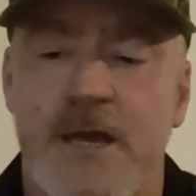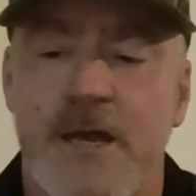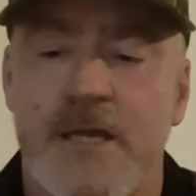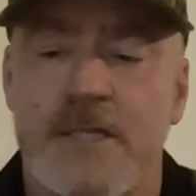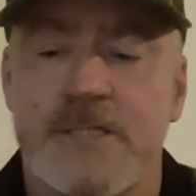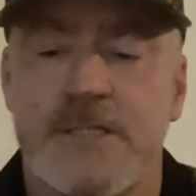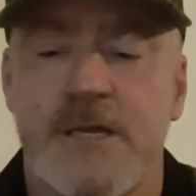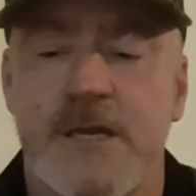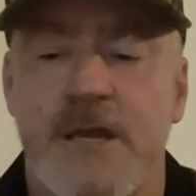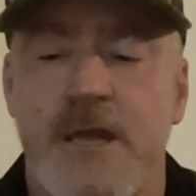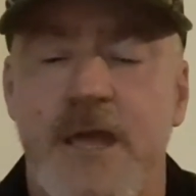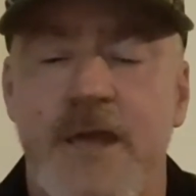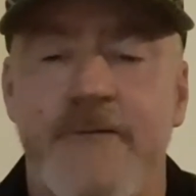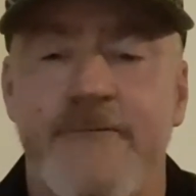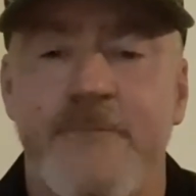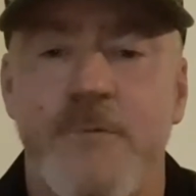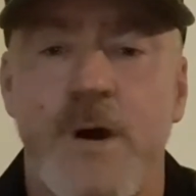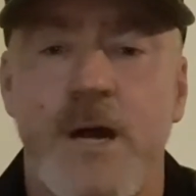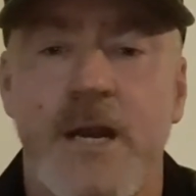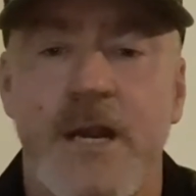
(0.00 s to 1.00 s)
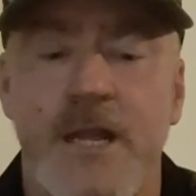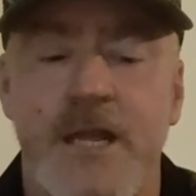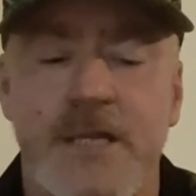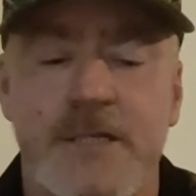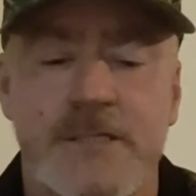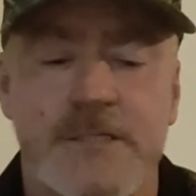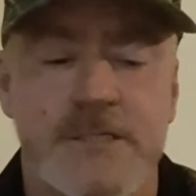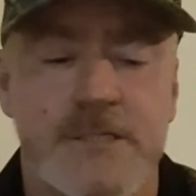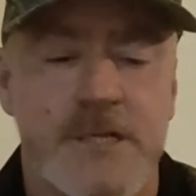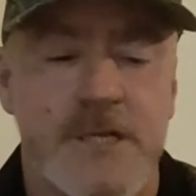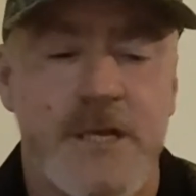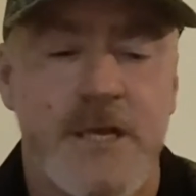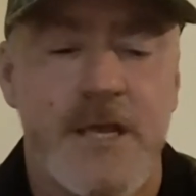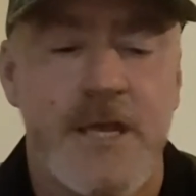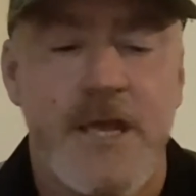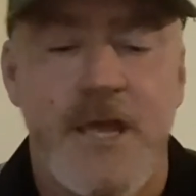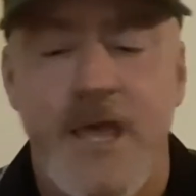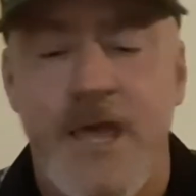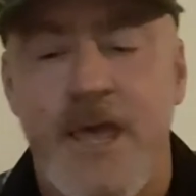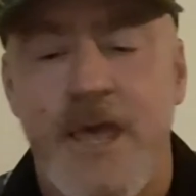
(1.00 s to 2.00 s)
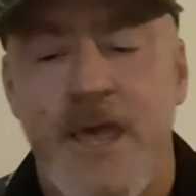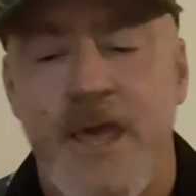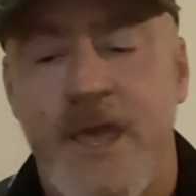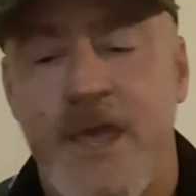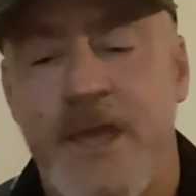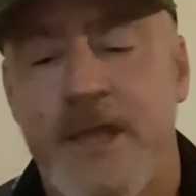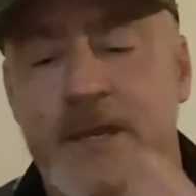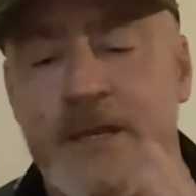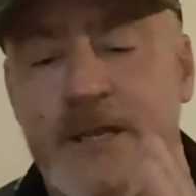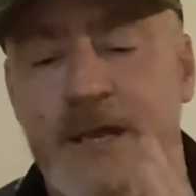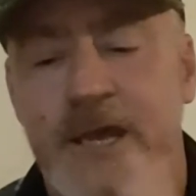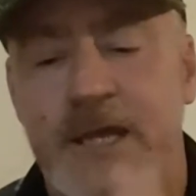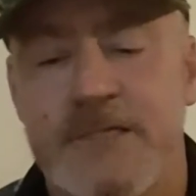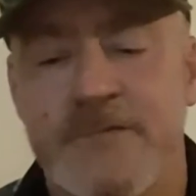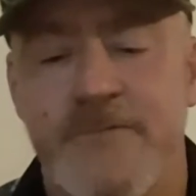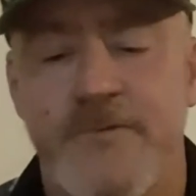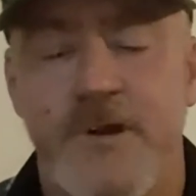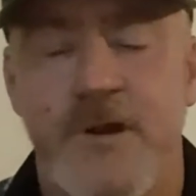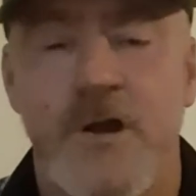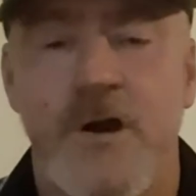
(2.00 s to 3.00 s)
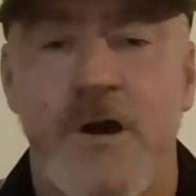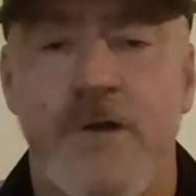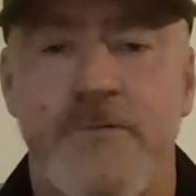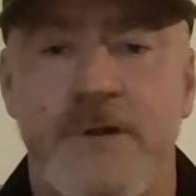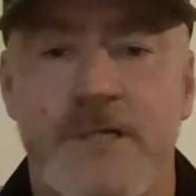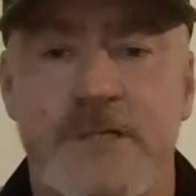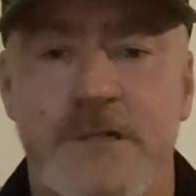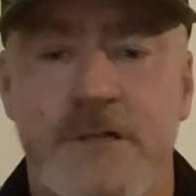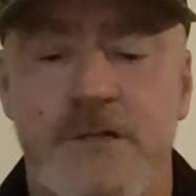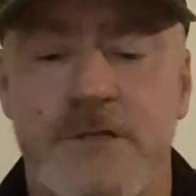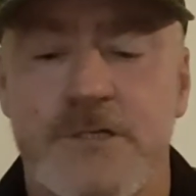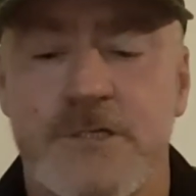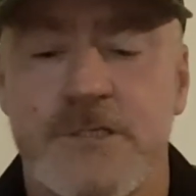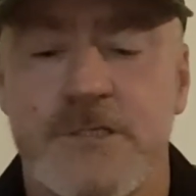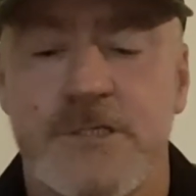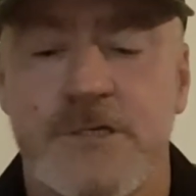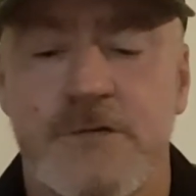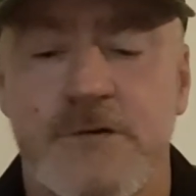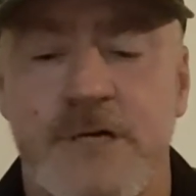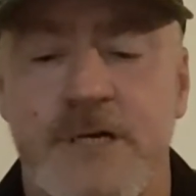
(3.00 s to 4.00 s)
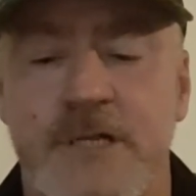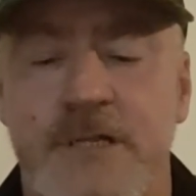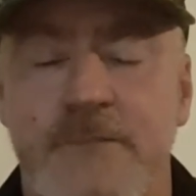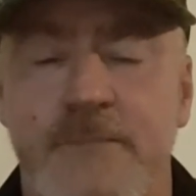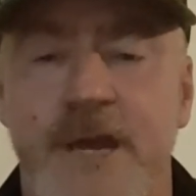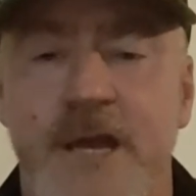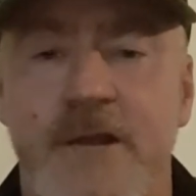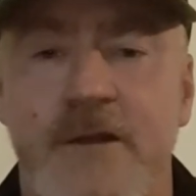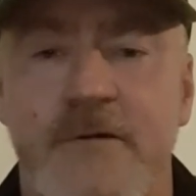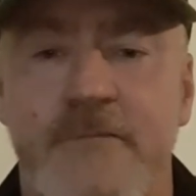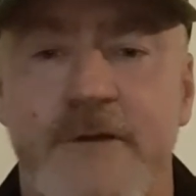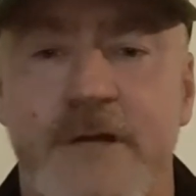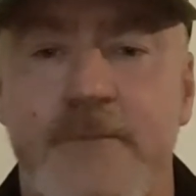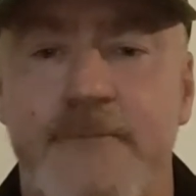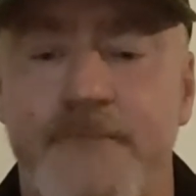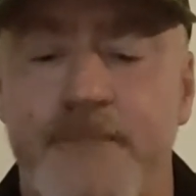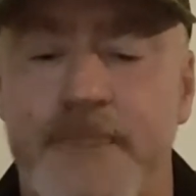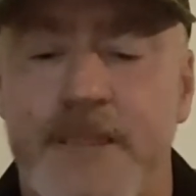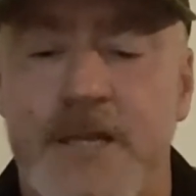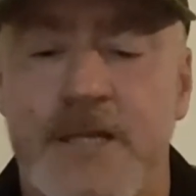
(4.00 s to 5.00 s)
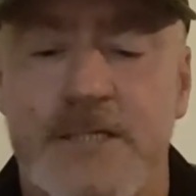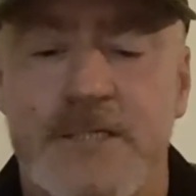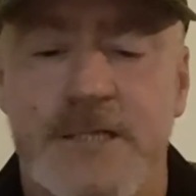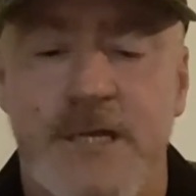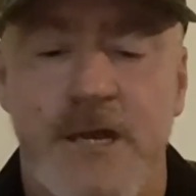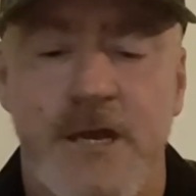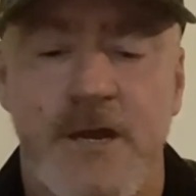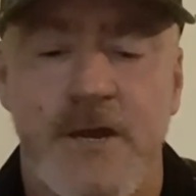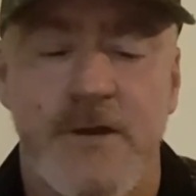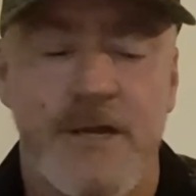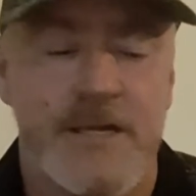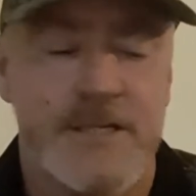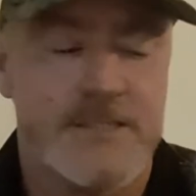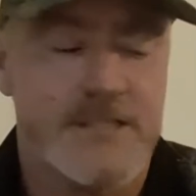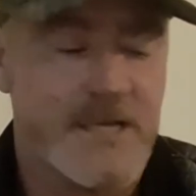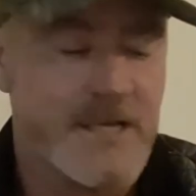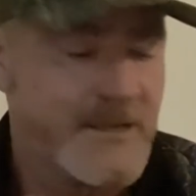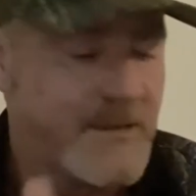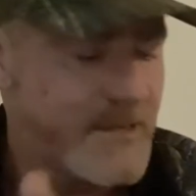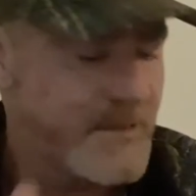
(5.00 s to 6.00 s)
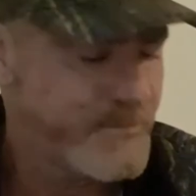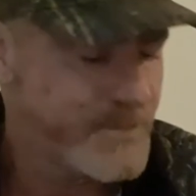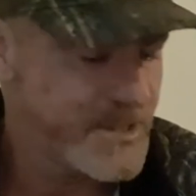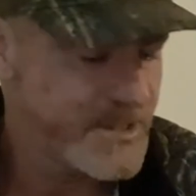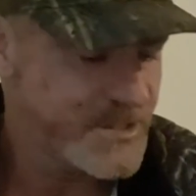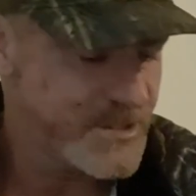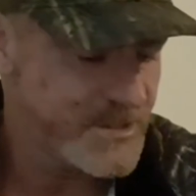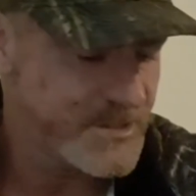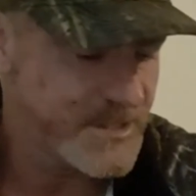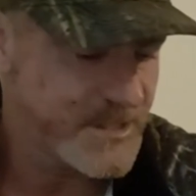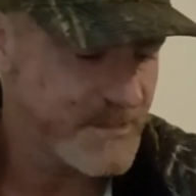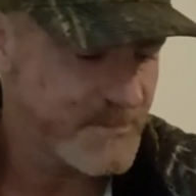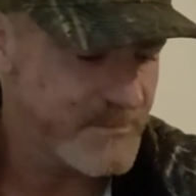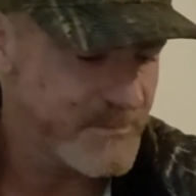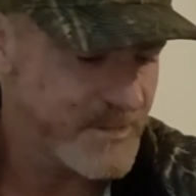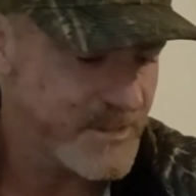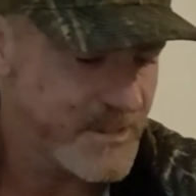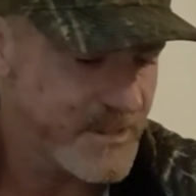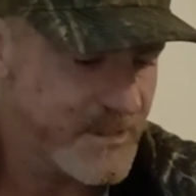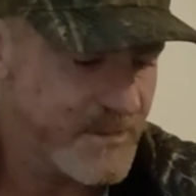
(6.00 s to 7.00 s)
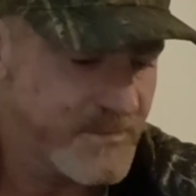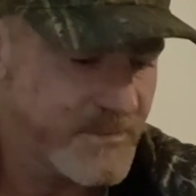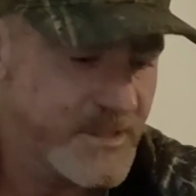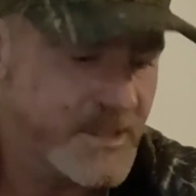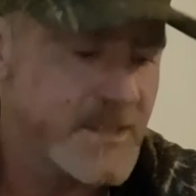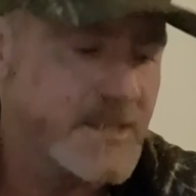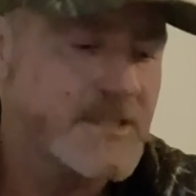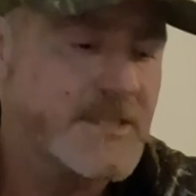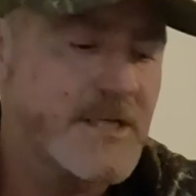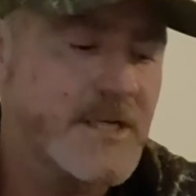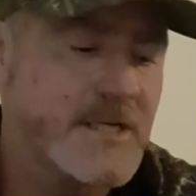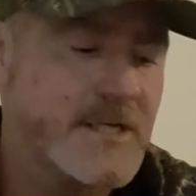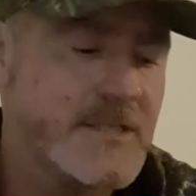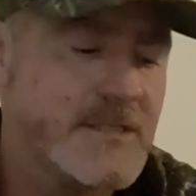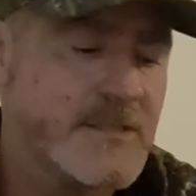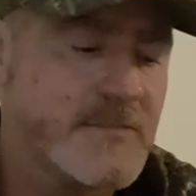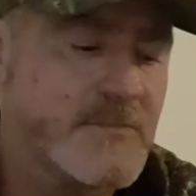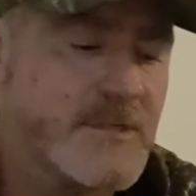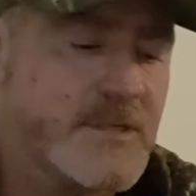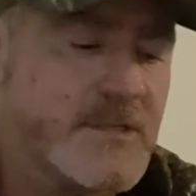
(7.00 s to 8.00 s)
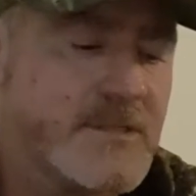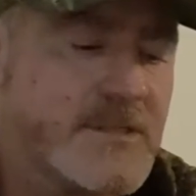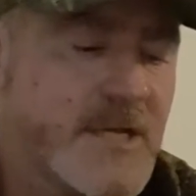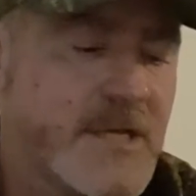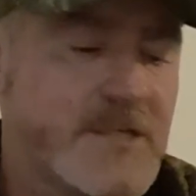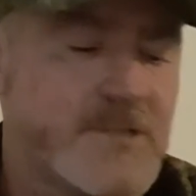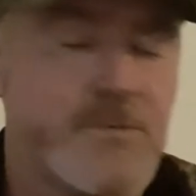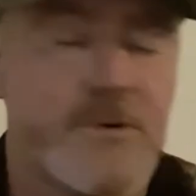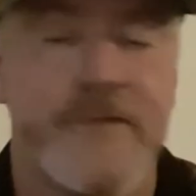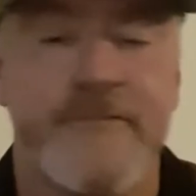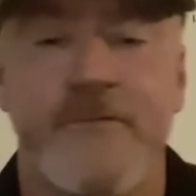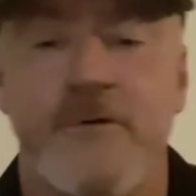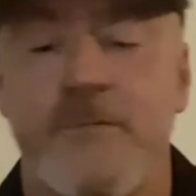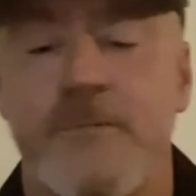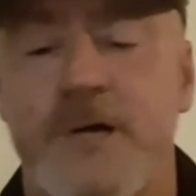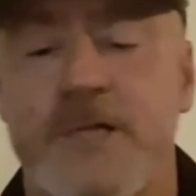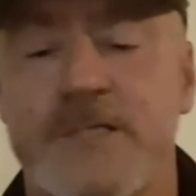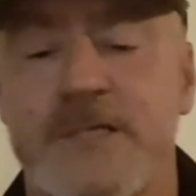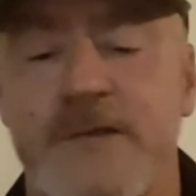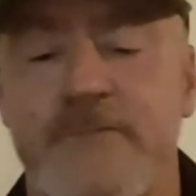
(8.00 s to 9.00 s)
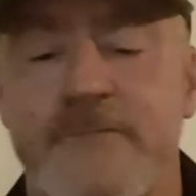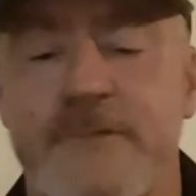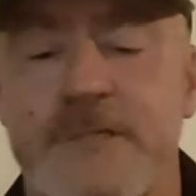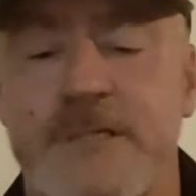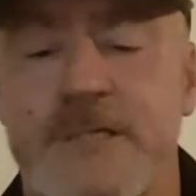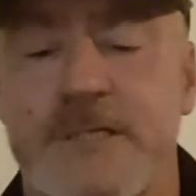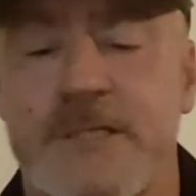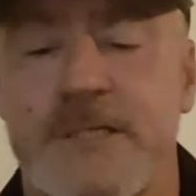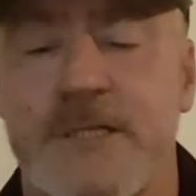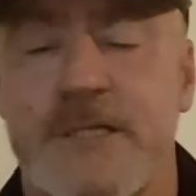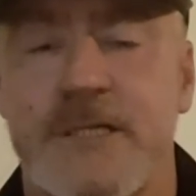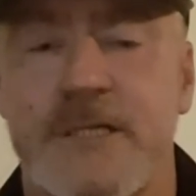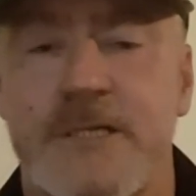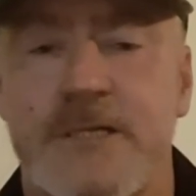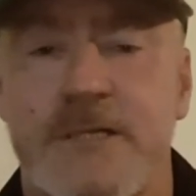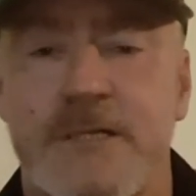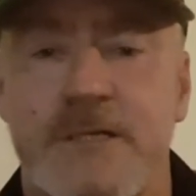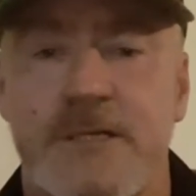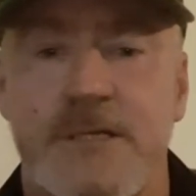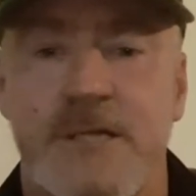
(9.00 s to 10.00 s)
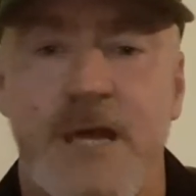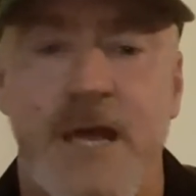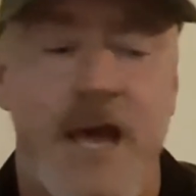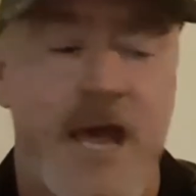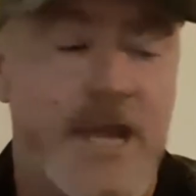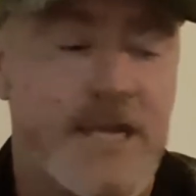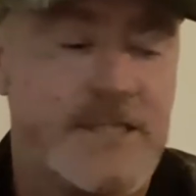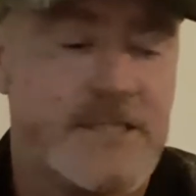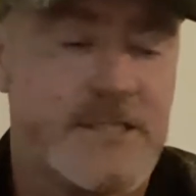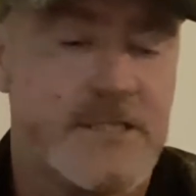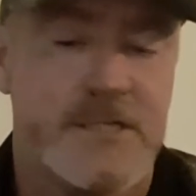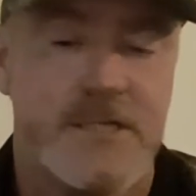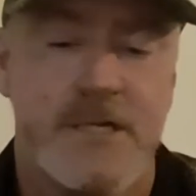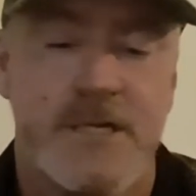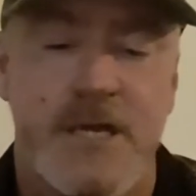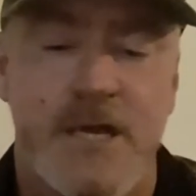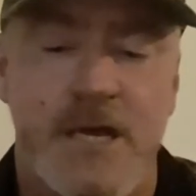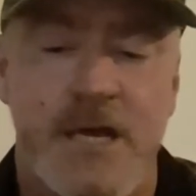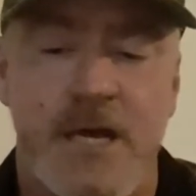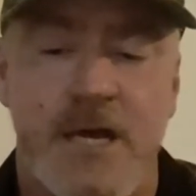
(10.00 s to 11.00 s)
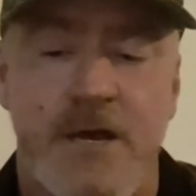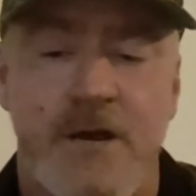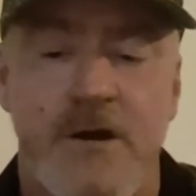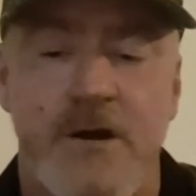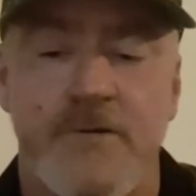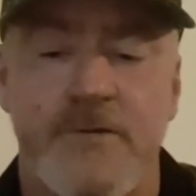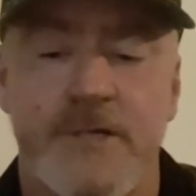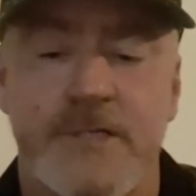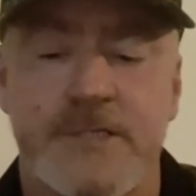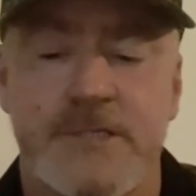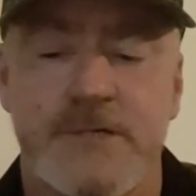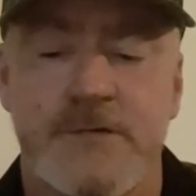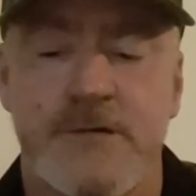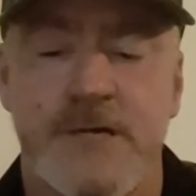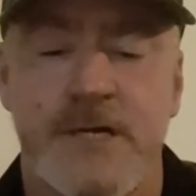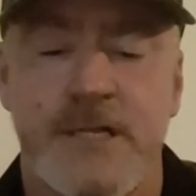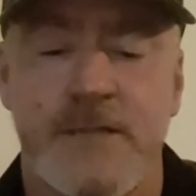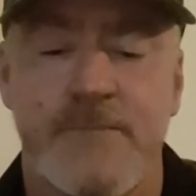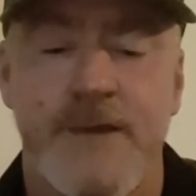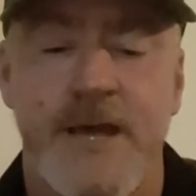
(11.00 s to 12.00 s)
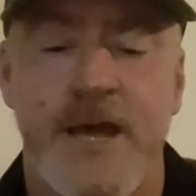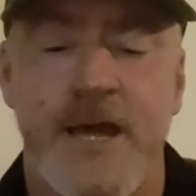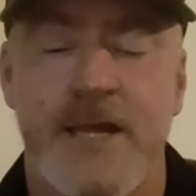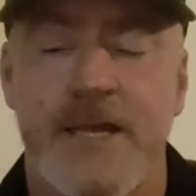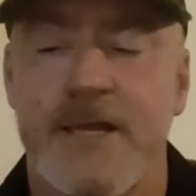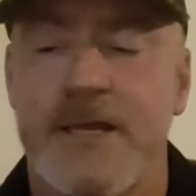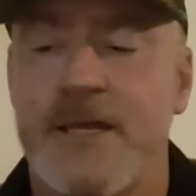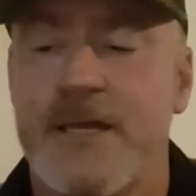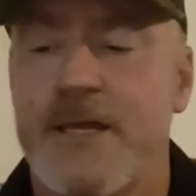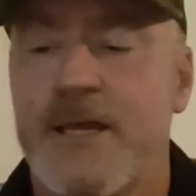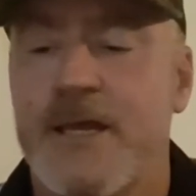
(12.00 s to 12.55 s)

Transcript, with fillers: It's a f1 lens, and has a very high resolution screen in the back of it. So it's a, I'm pretty sure it's a, I think I've written it down here somewhere, 1024 by 760. 8 high-res screen in the back.